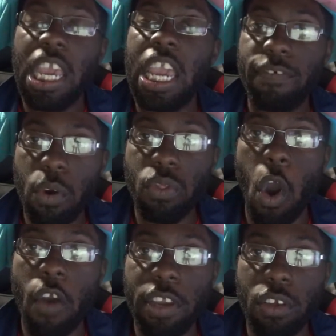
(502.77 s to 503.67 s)
And if you're
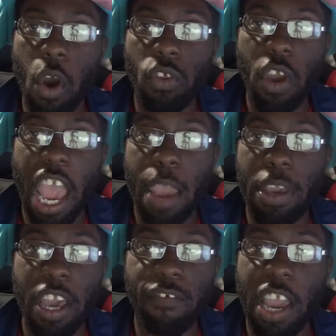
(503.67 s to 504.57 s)
starving, go to an
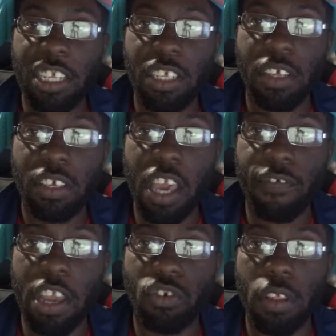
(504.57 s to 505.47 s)
anime
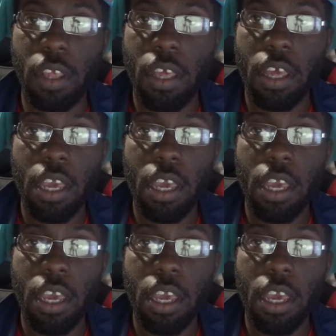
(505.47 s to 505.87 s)
convention.